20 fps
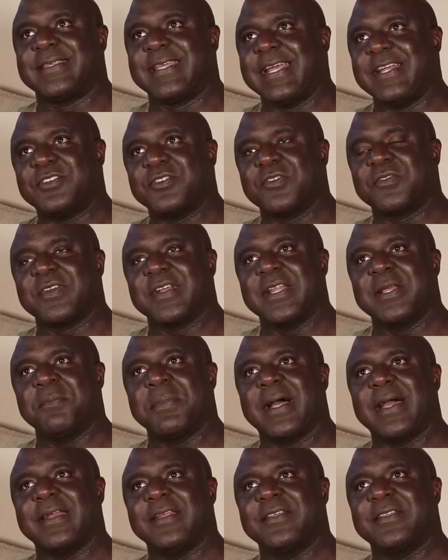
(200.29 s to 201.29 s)
teachers or
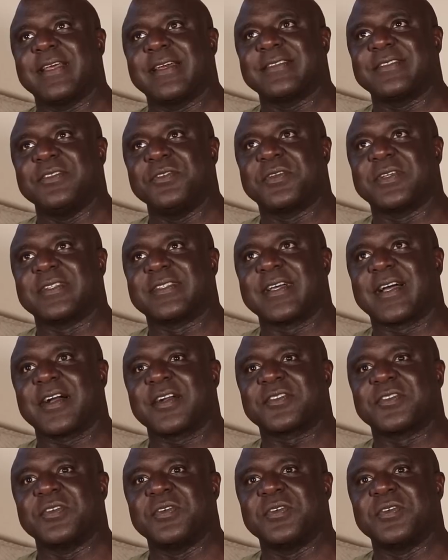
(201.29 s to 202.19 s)
anybody that you could talk